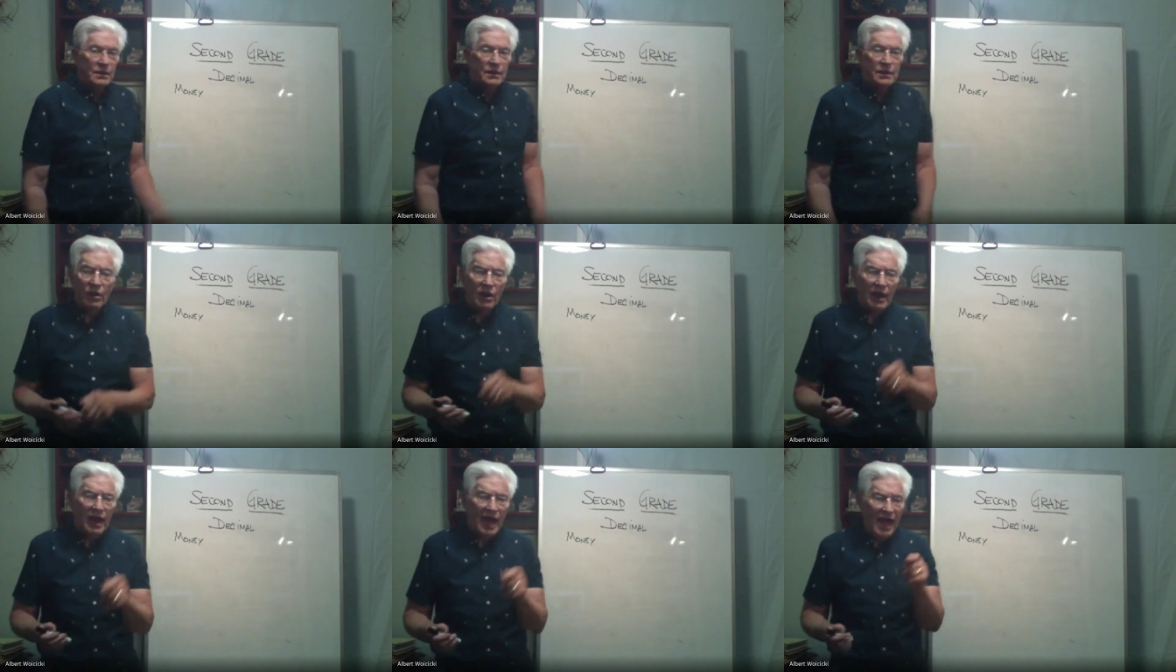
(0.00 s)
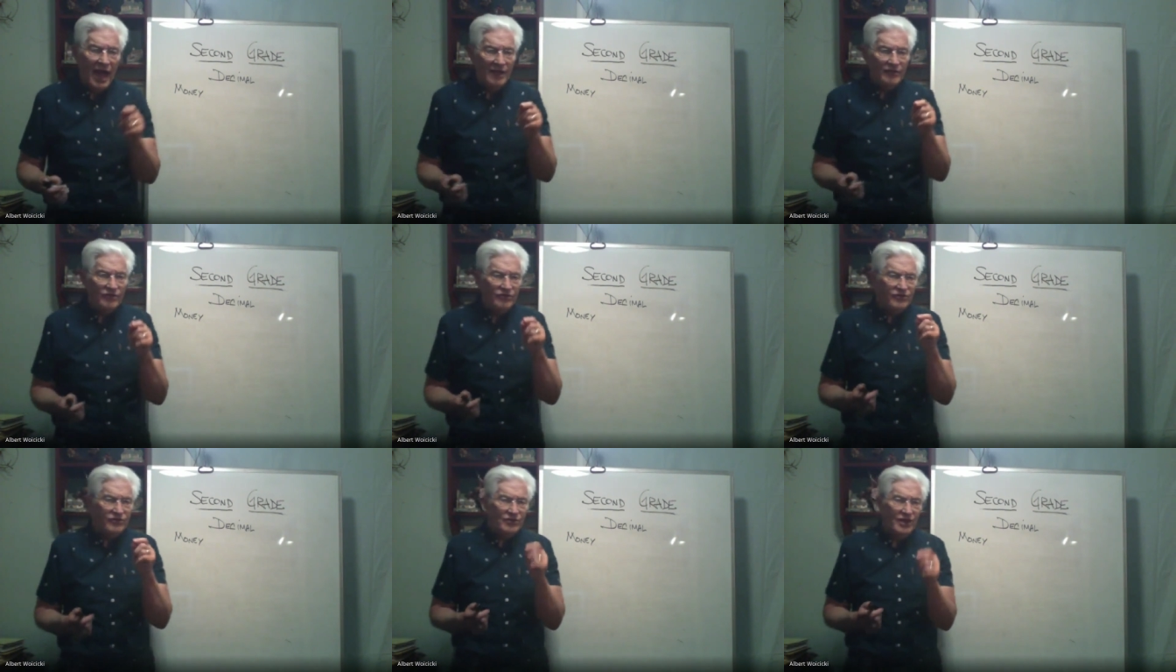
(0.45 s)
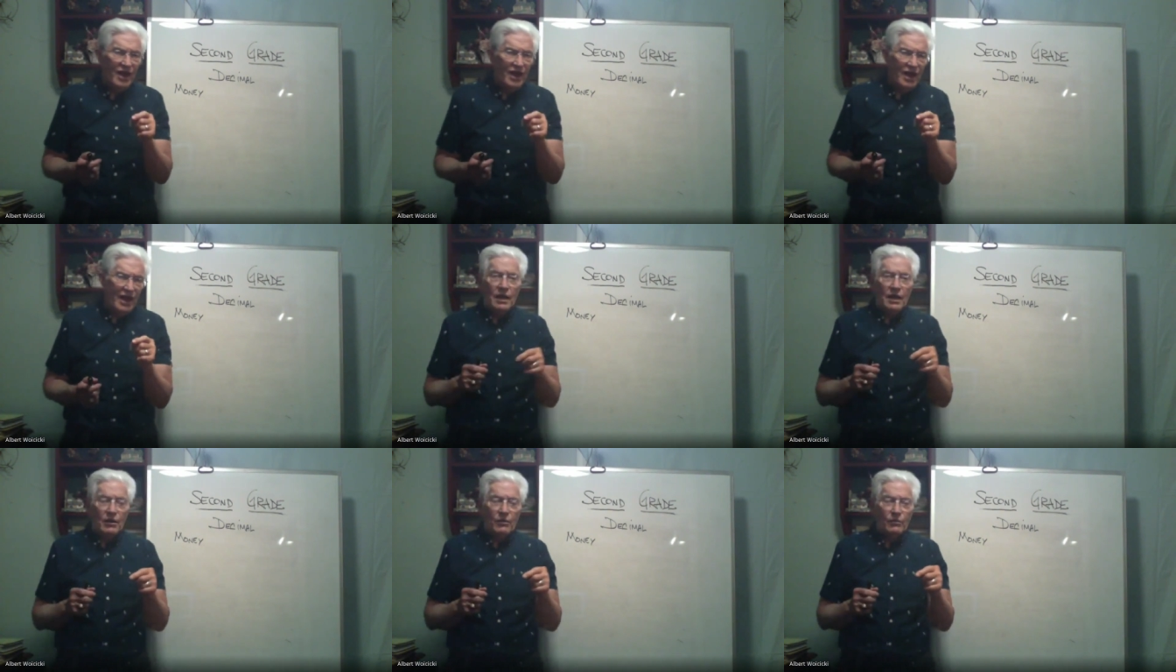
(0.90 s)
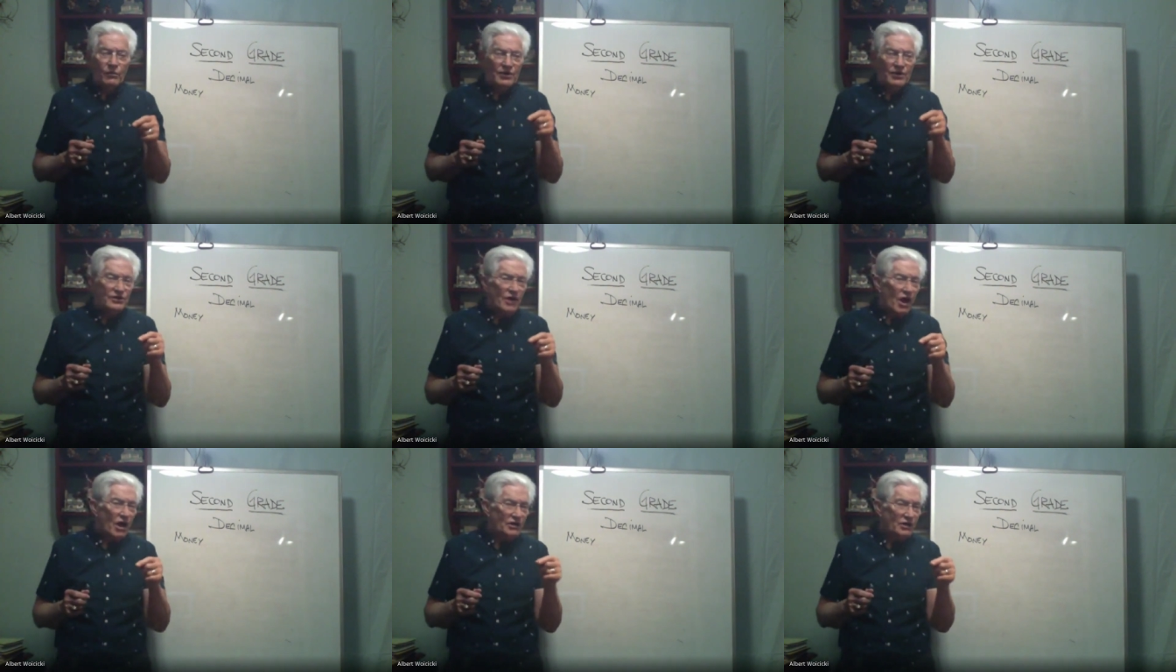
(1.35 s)
Last time we
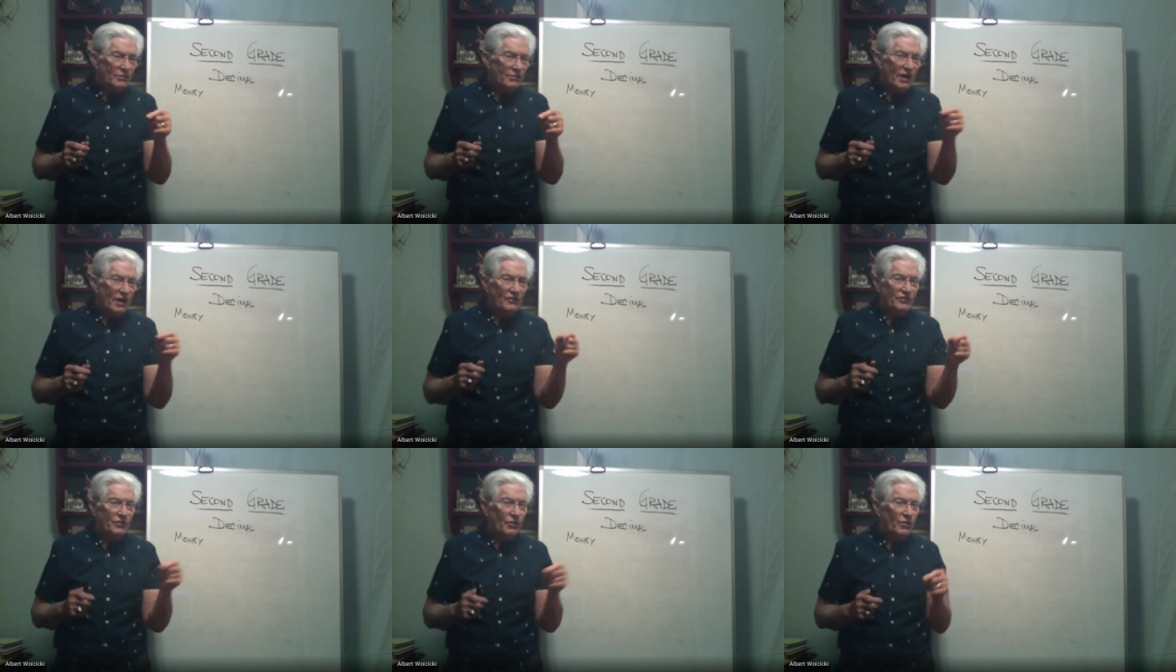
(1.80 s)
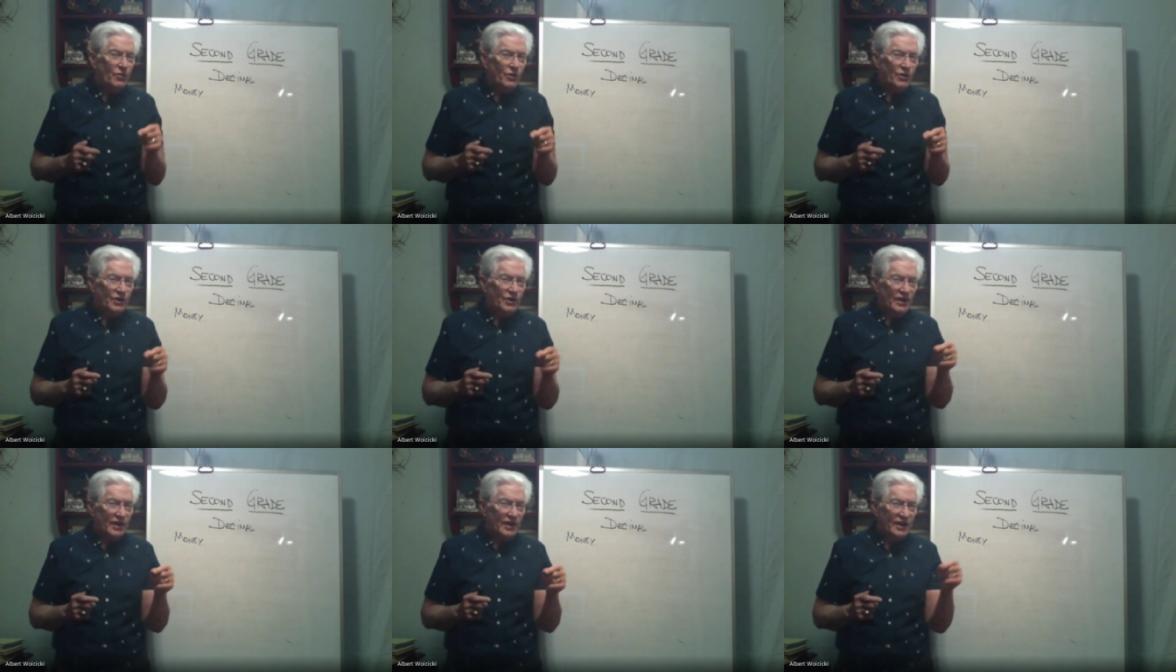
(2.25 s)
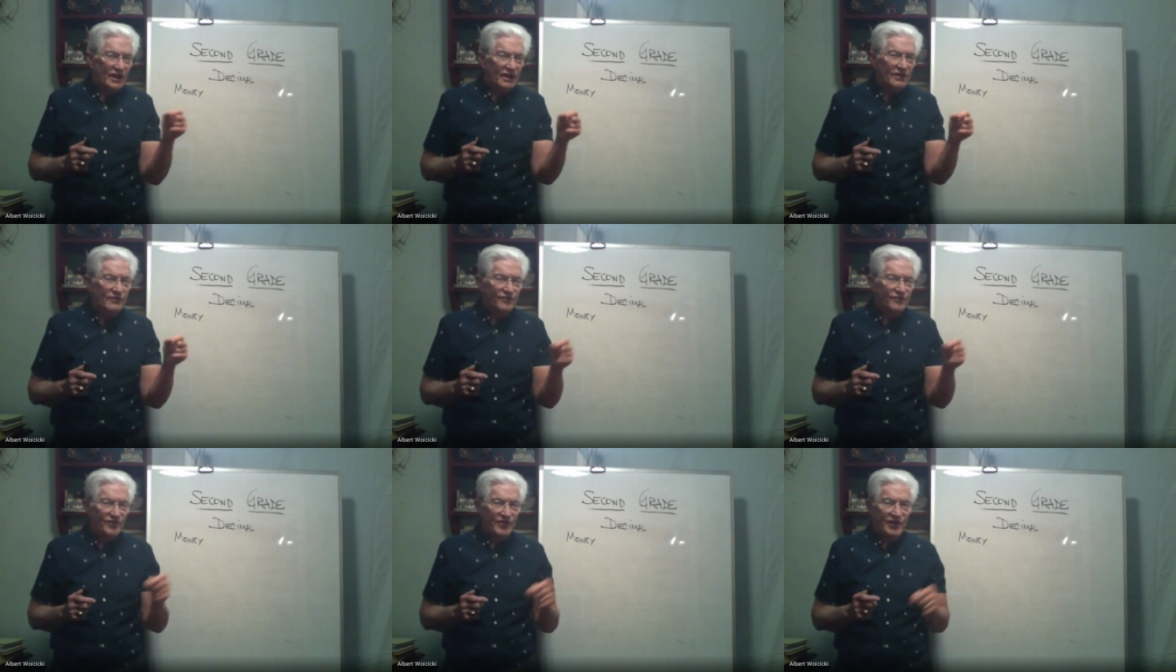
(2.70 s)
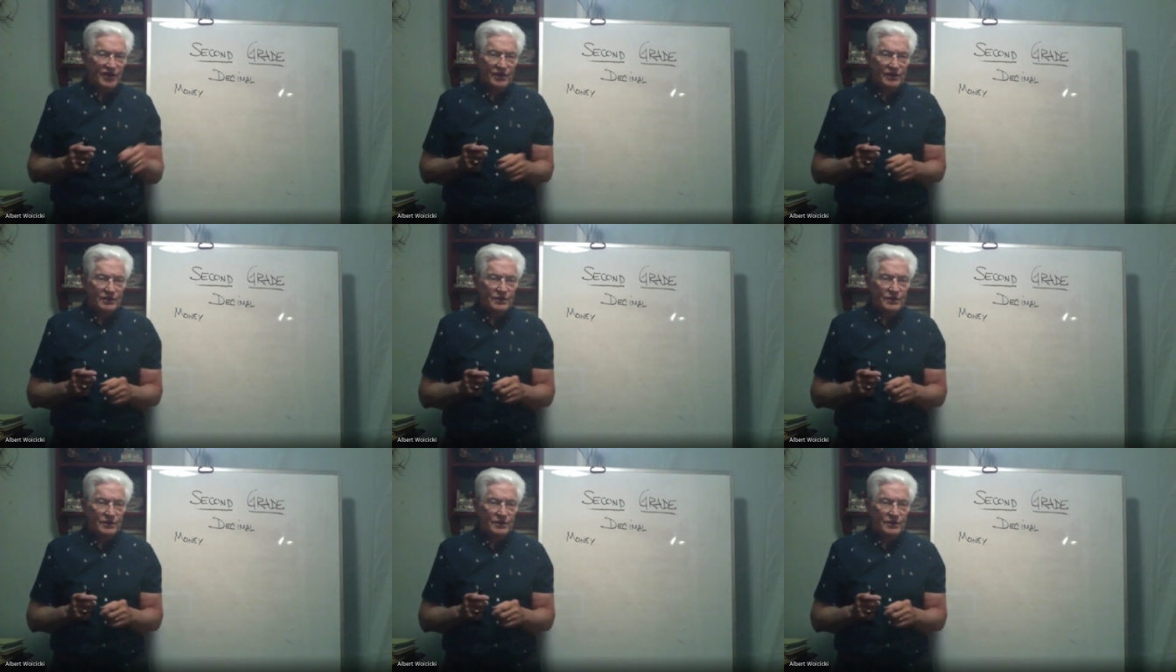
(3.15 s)
talked about the word infinite,